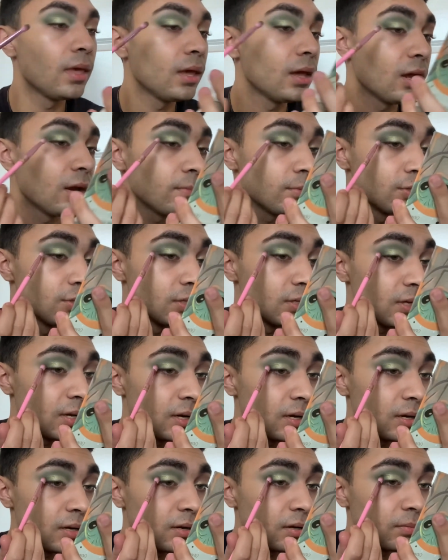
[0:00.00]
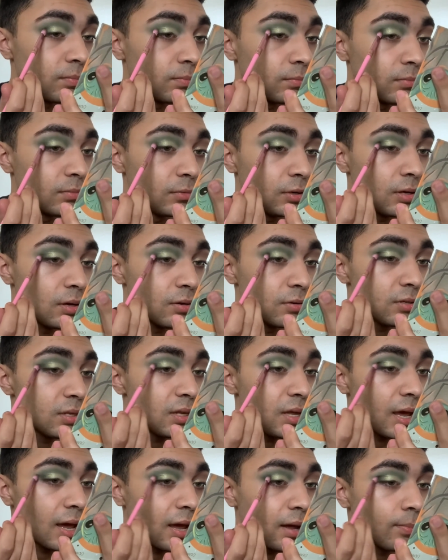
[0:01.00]
this is gonna close the
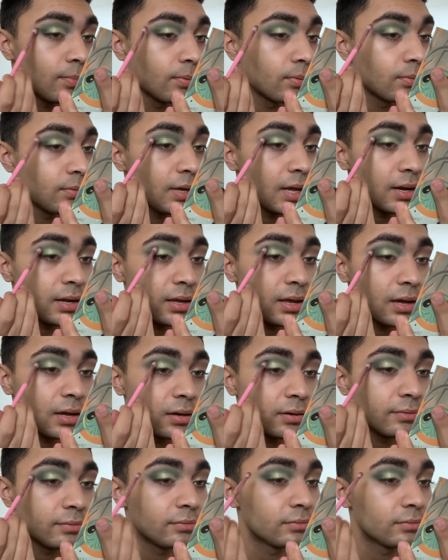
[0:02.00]
gap yet again.